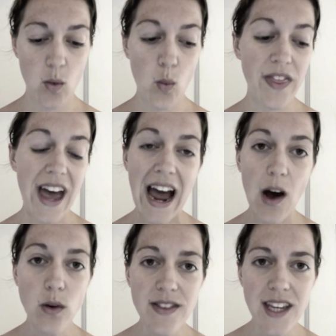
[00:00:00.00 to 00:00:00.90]

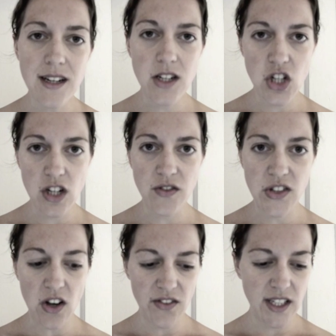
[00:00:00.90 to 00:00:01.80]
without the addition of
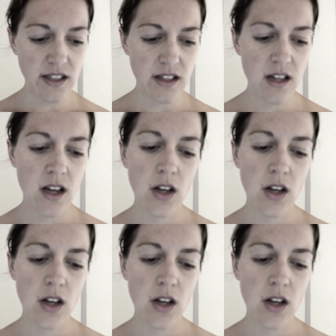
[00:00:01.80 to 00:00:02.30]
solvents